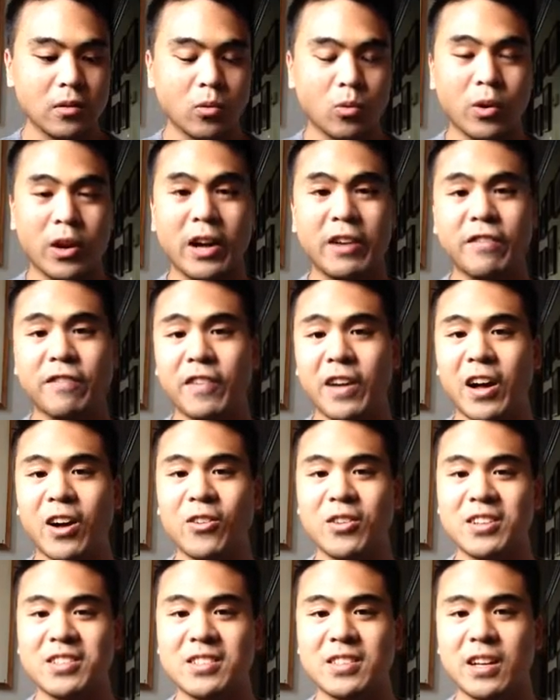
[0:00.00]
what I
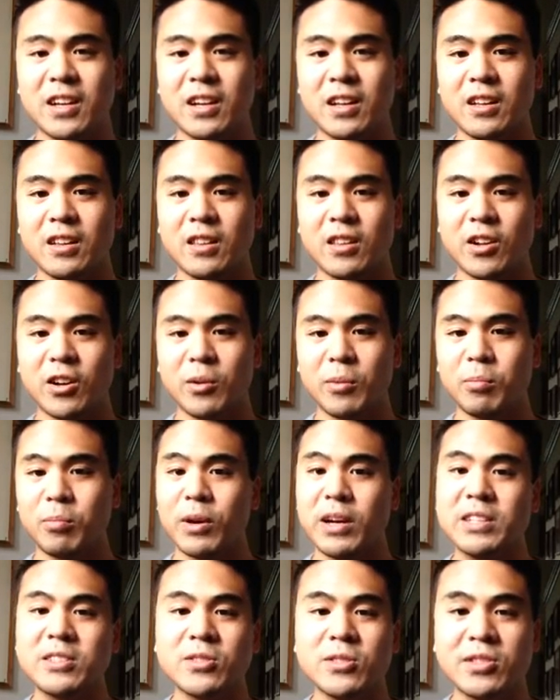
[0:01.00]
found is that their
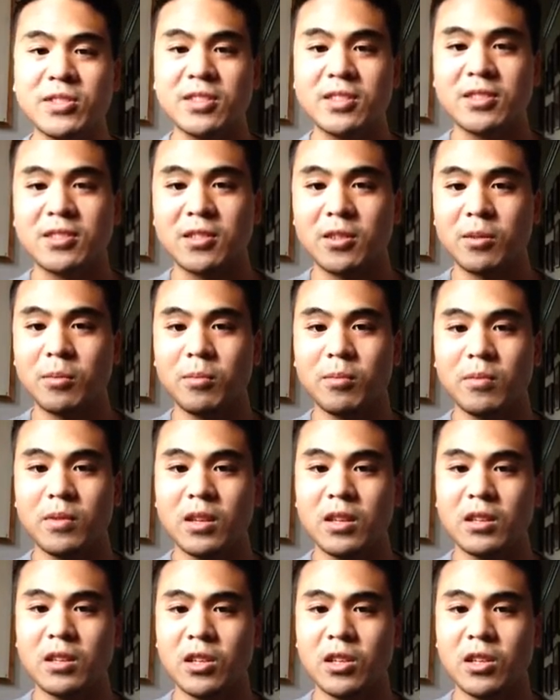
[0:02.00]
appraisal system